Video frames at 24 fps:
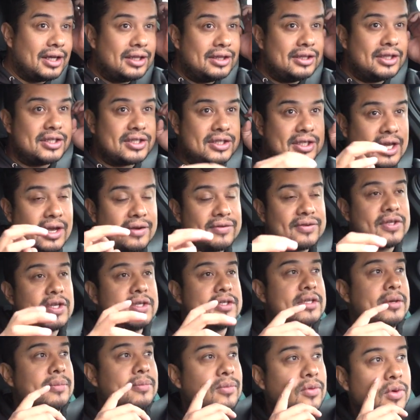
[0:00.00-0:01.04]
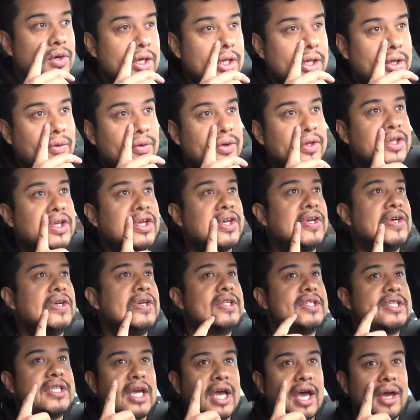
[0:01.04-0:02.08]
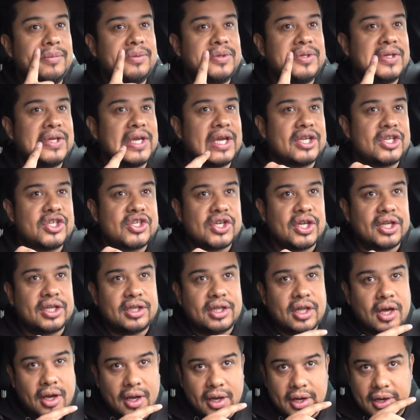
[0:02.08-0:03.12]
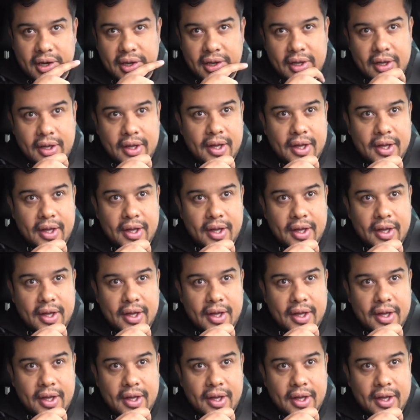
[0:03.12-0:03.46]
This gives us some really, really good time to get shit done.